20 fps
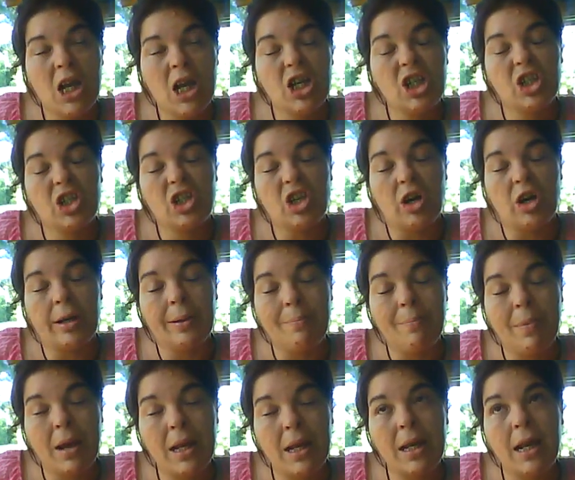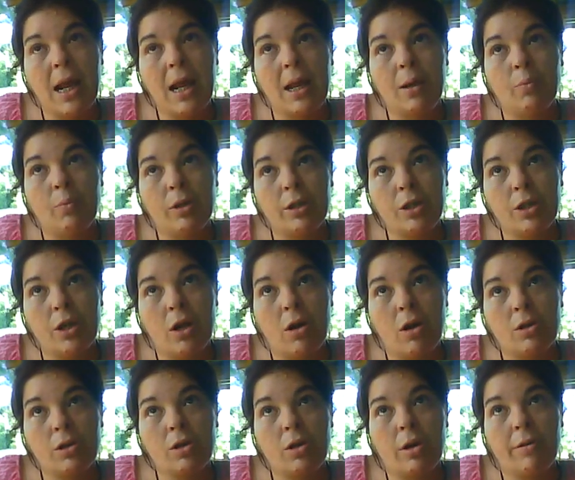starting Monday, we should
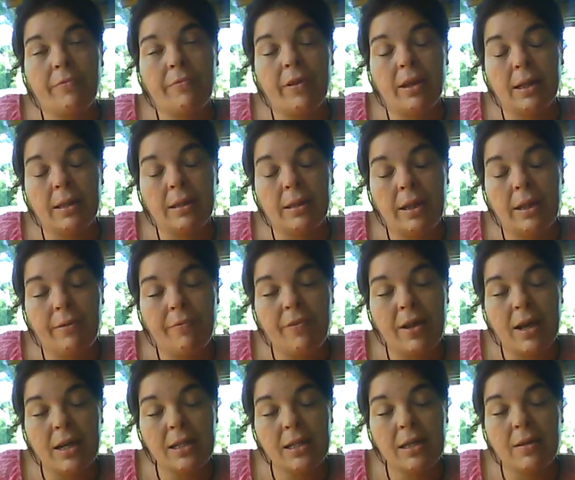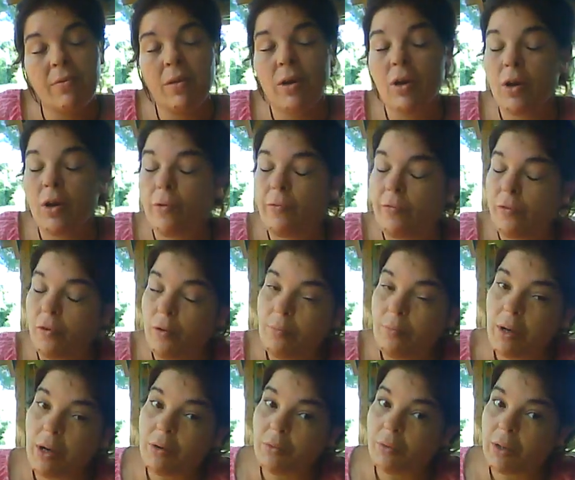all start feeling the effects of the new full
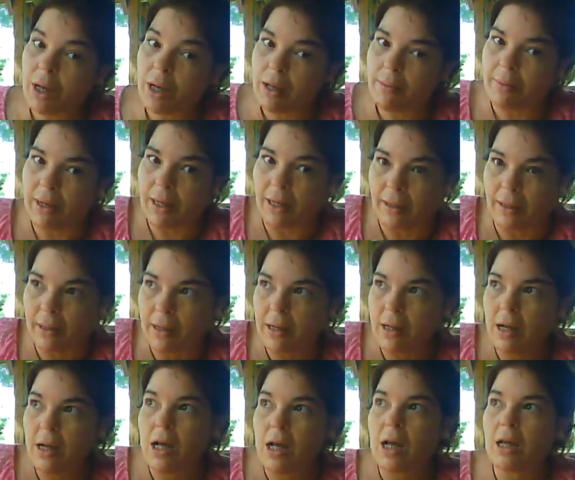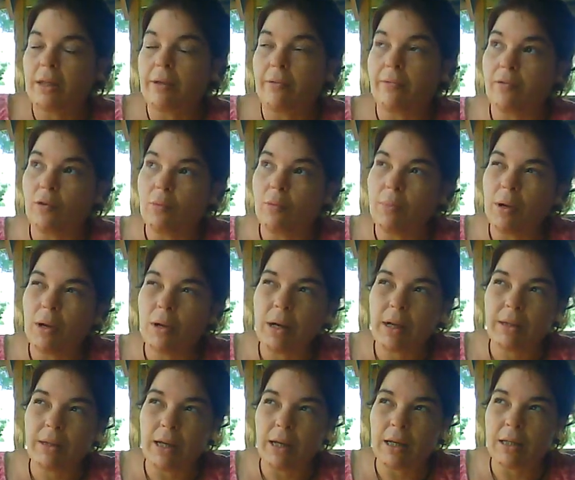moon coming. The full moon, I
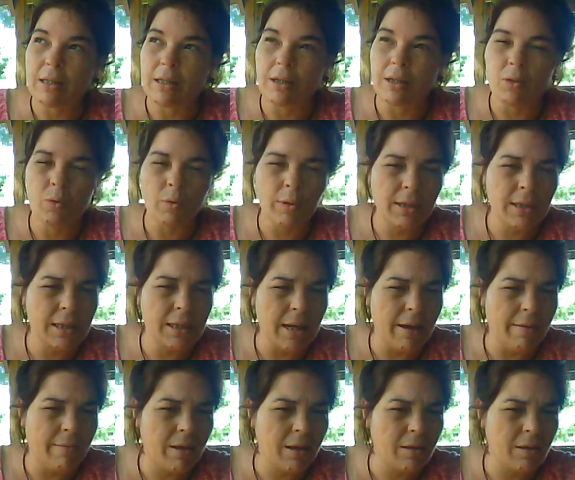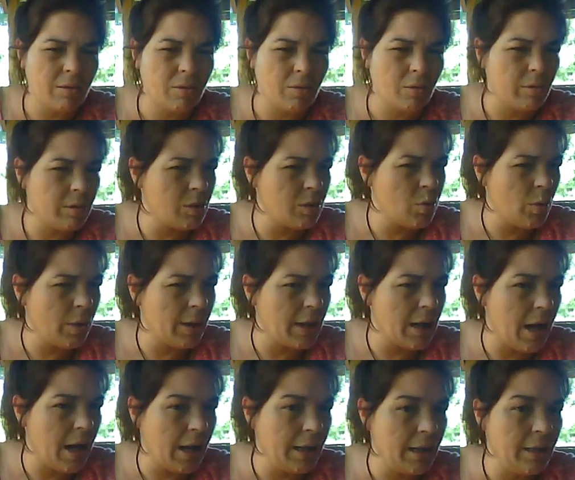think, is the 27th through the
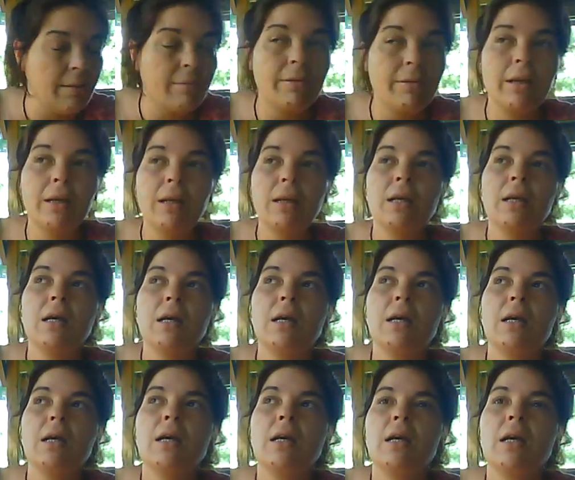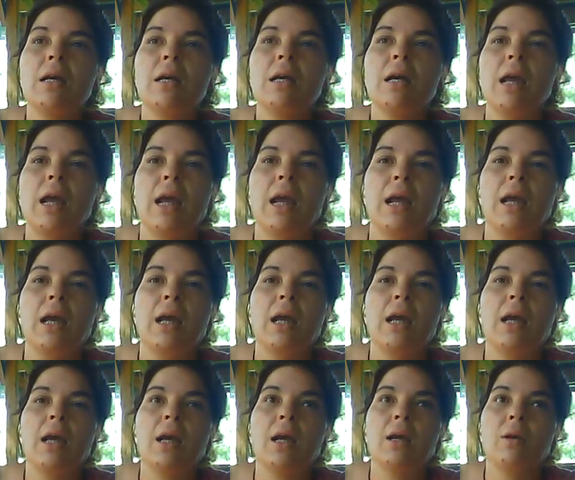29th,
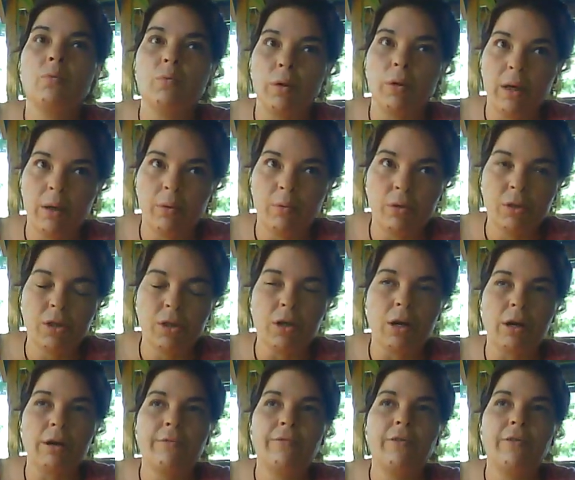and we will start